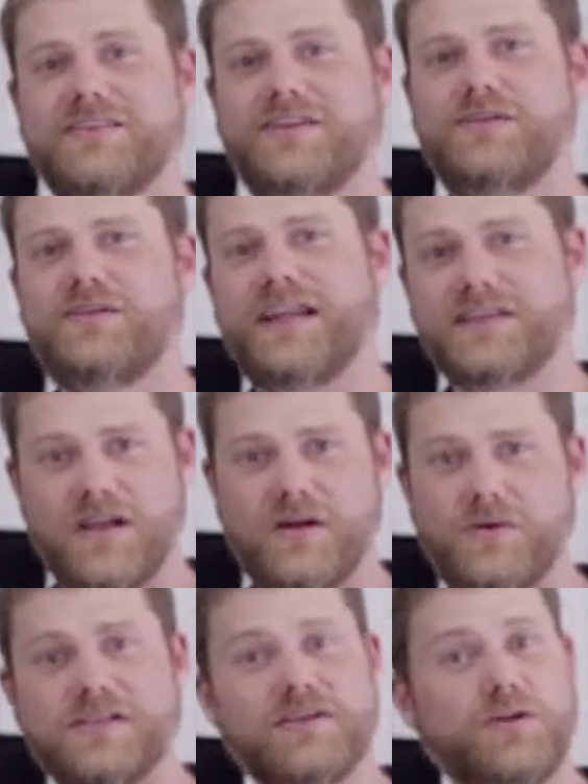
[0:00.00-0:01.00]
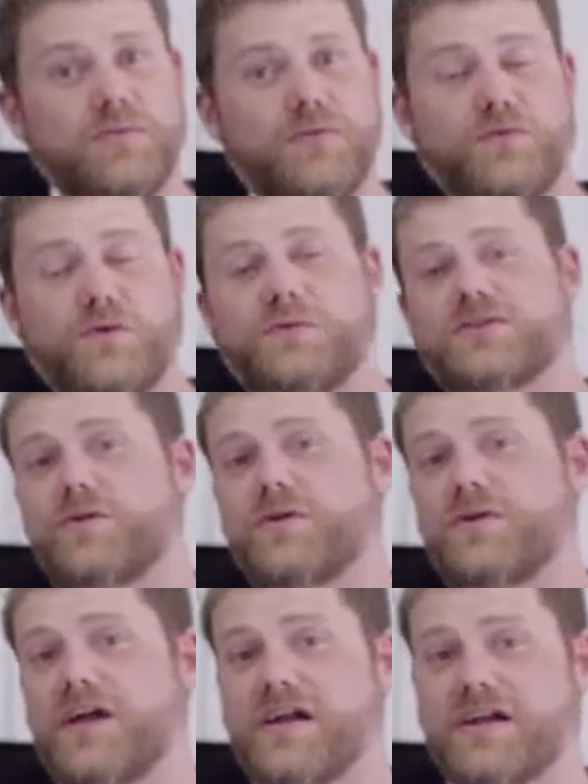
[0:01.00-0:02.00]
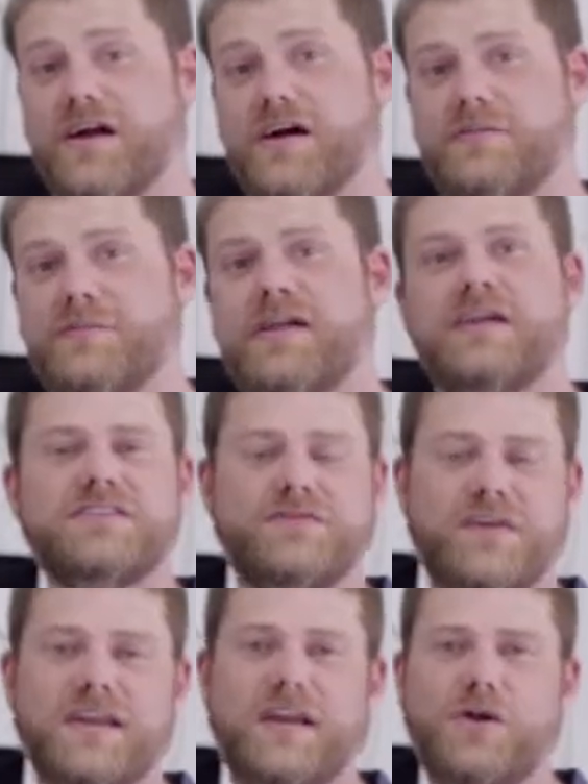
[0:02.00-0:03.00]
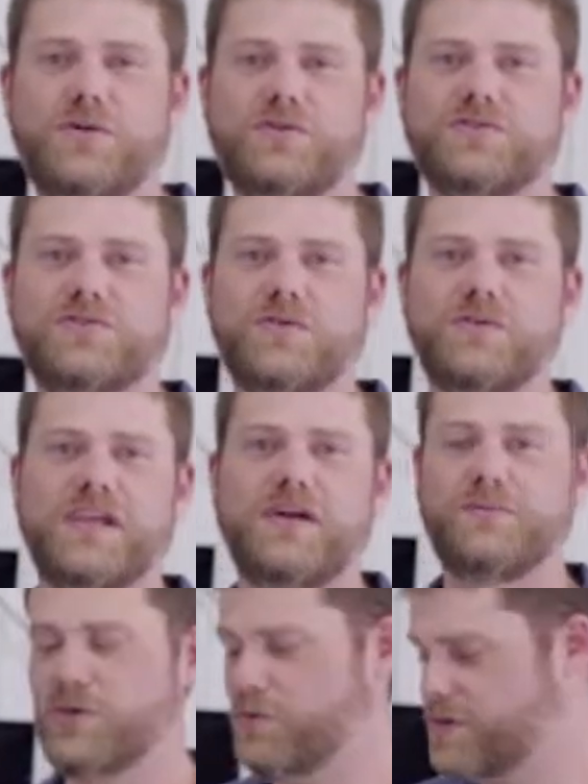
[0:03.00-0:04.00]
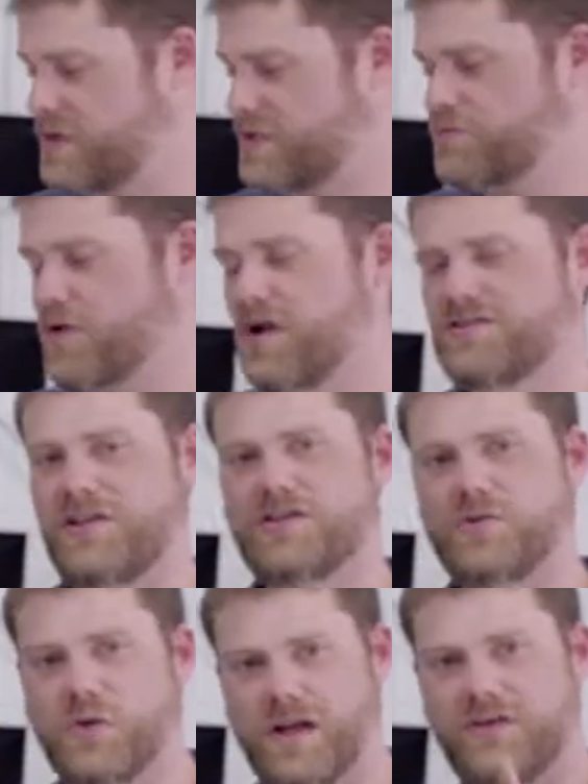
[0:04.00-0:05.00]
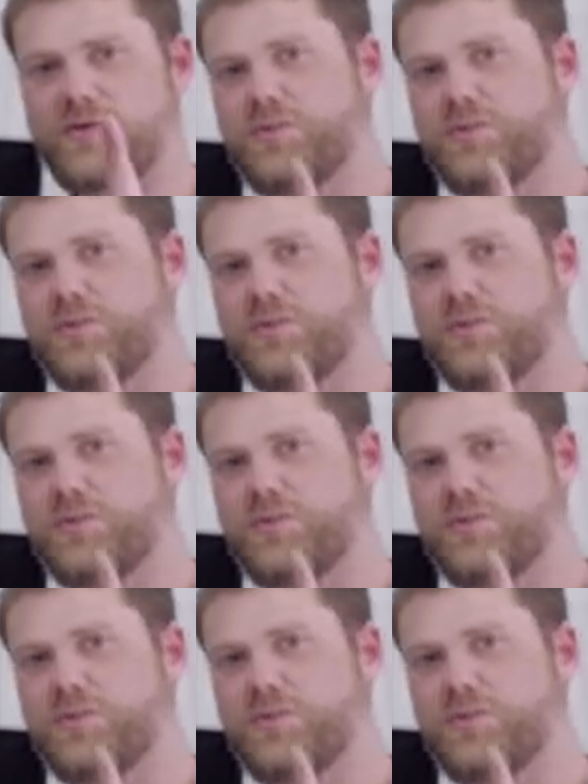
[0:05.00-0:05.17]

to you. And as always, go to performancecorner.com to find a local store to help you with this project or whatever